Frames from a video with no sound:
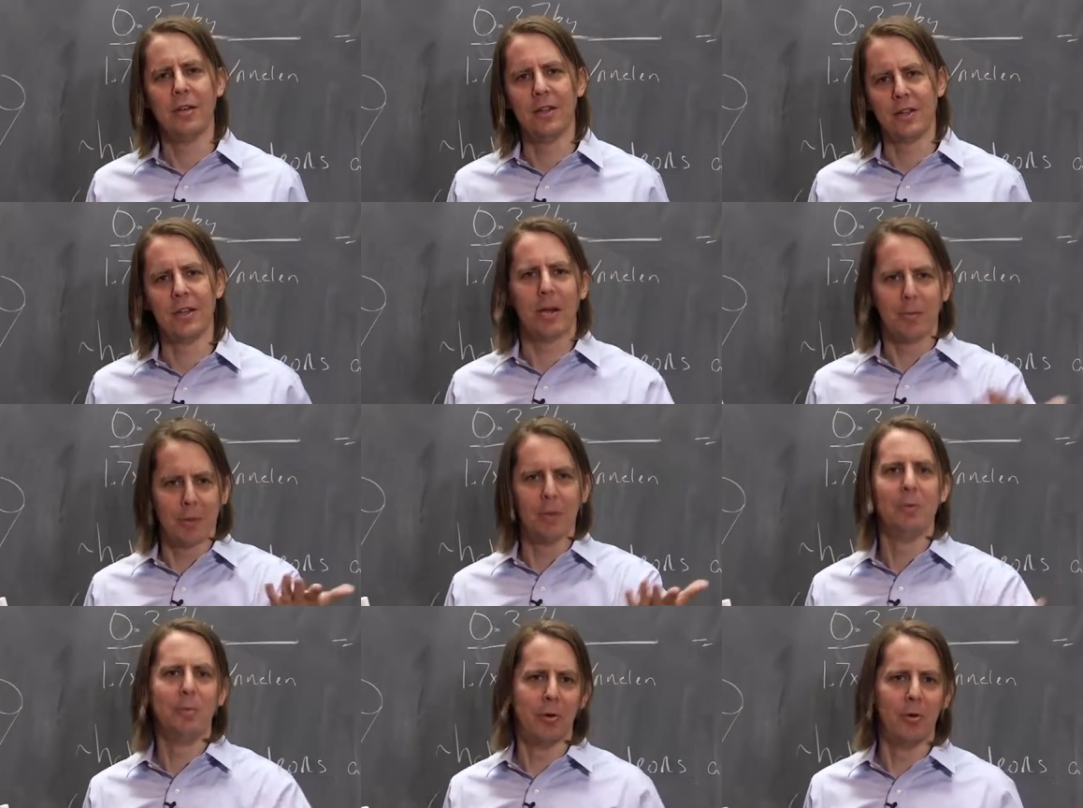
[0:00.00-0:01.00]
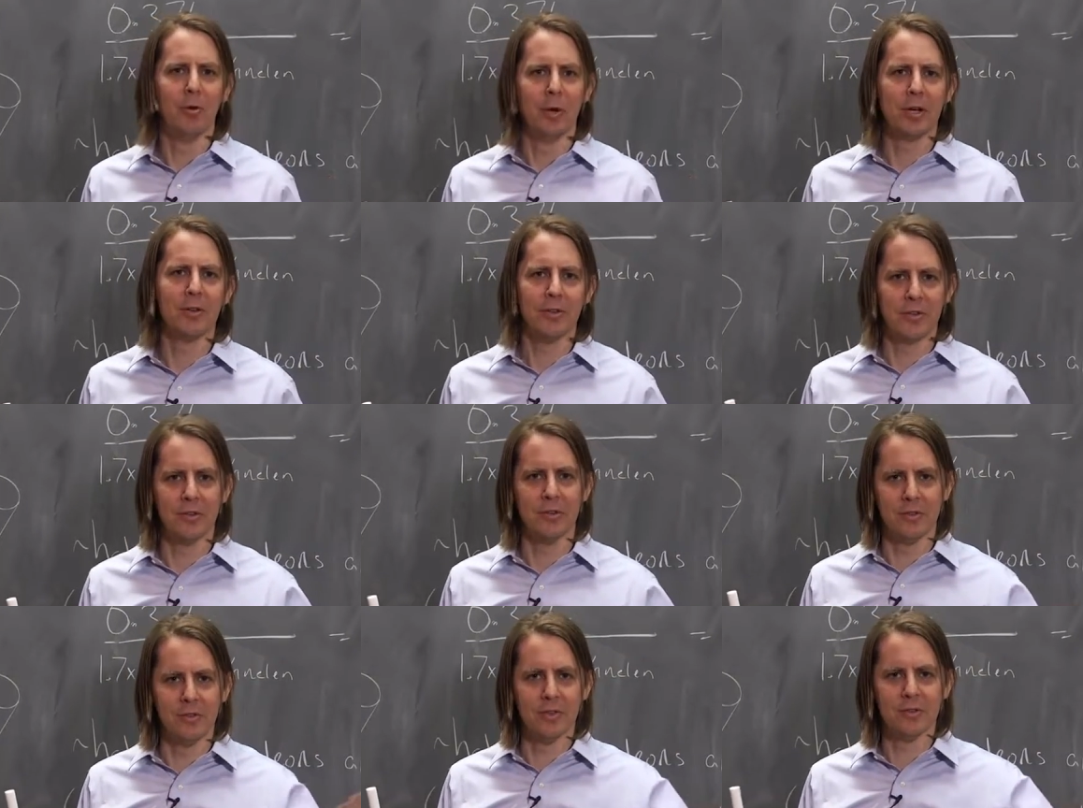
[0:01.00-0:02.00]
and the cameraman would be blown away because this
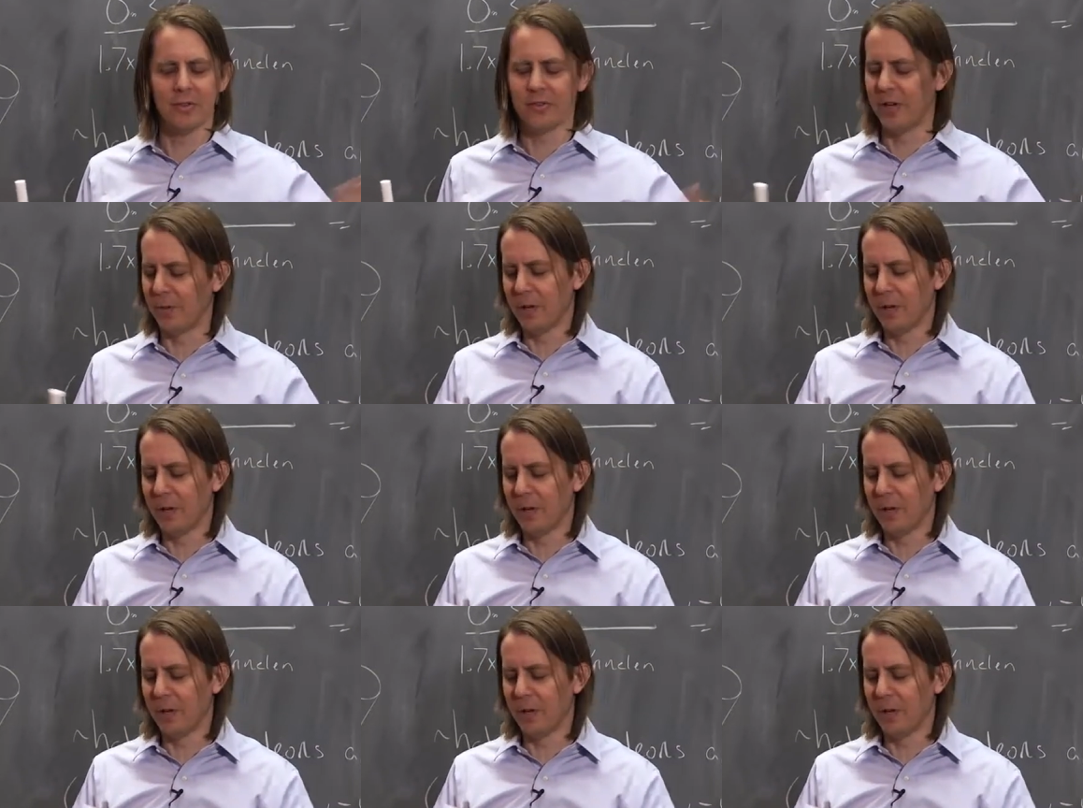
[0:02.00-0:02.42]
is a distance thing.